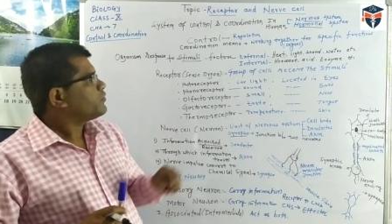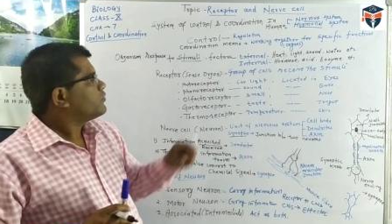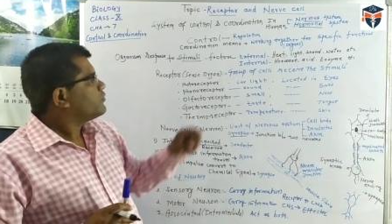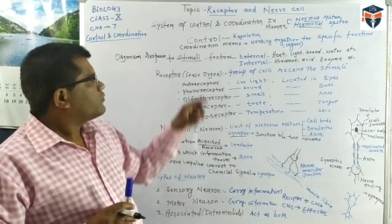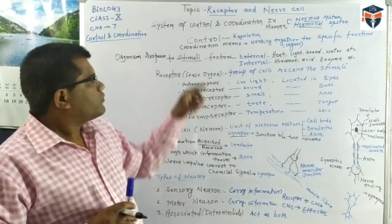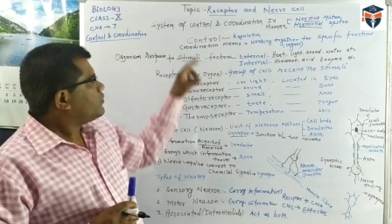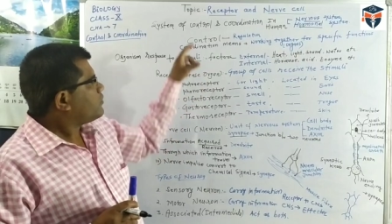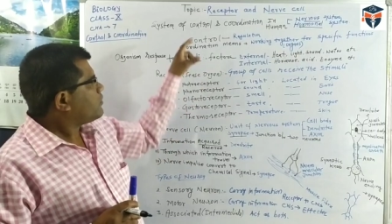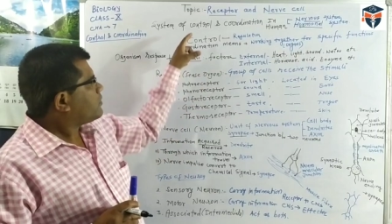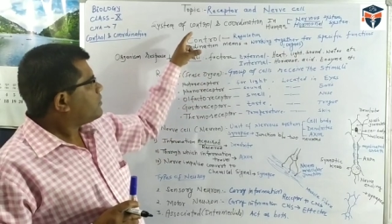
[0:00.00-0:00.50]

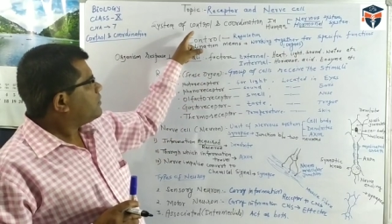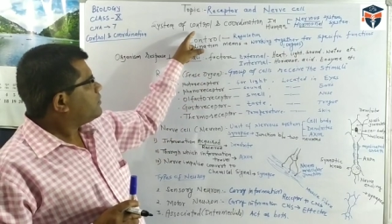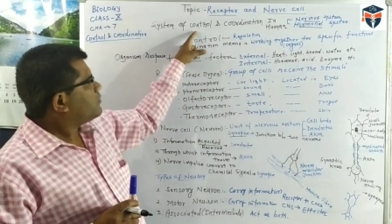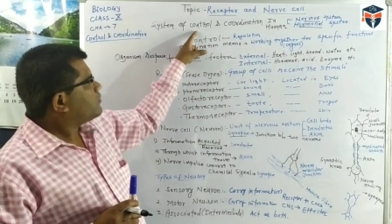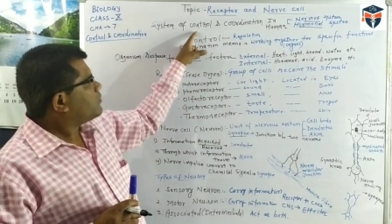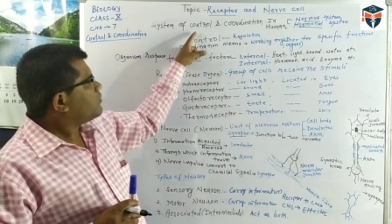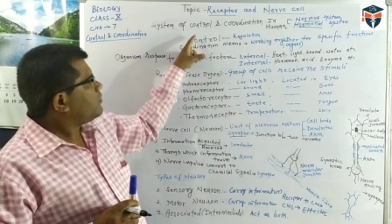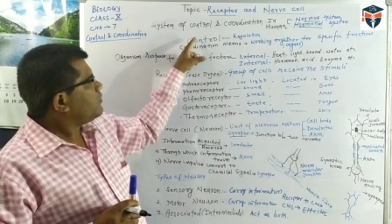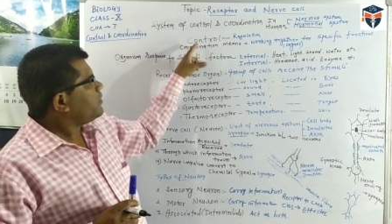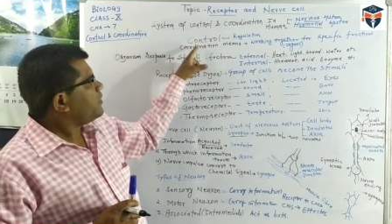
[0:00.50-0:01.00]
So
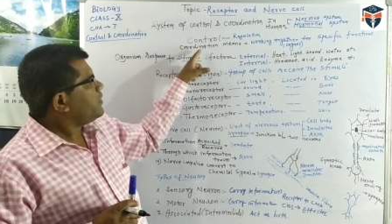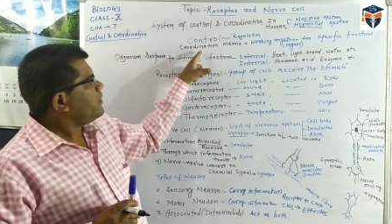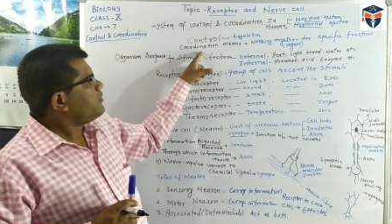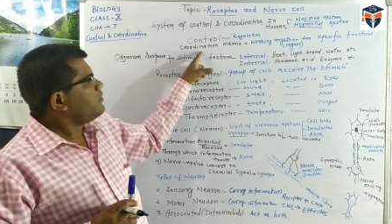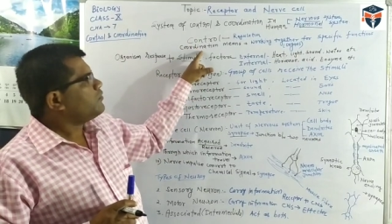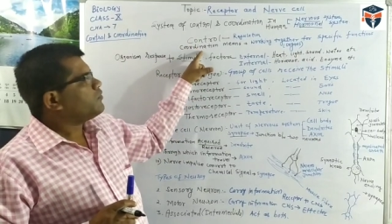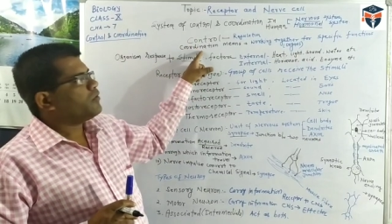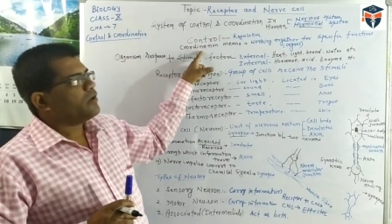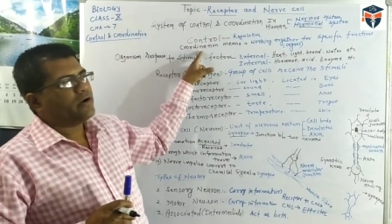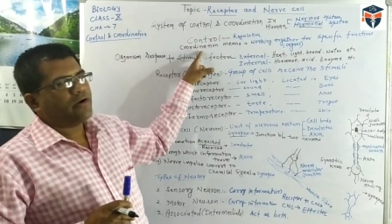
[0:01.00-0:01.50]
control
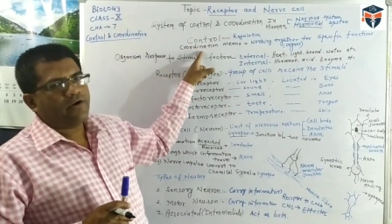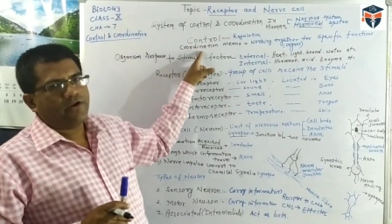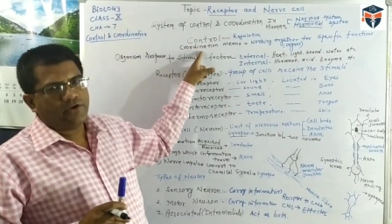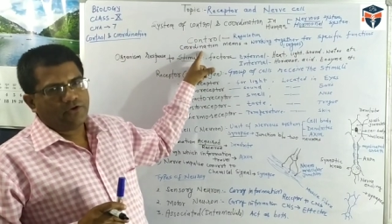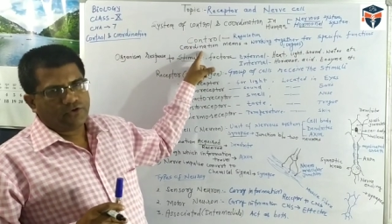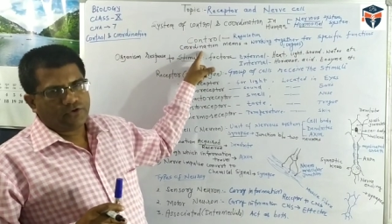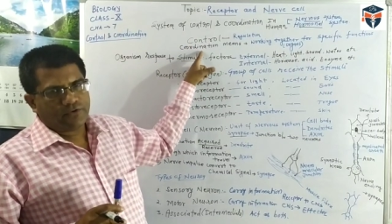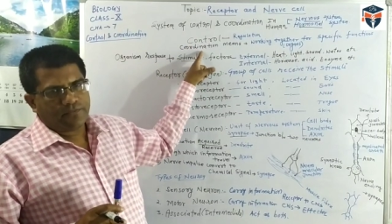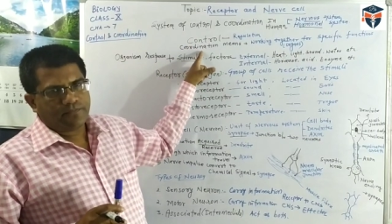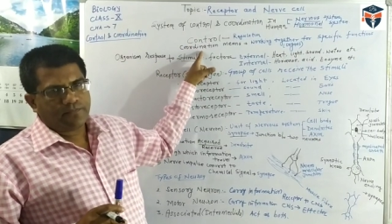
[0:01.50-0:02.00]
and
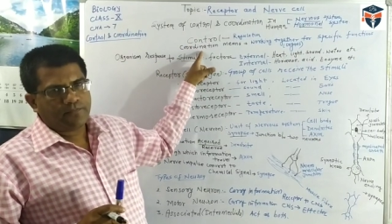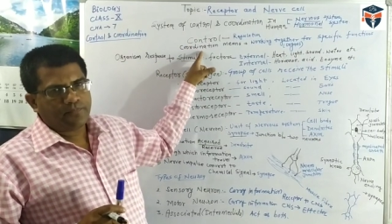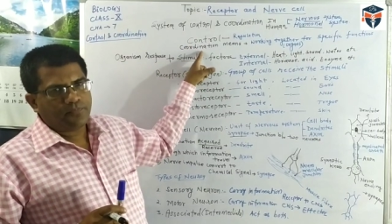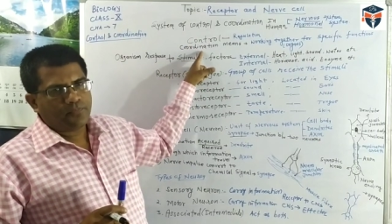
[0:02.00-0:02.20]
coordination.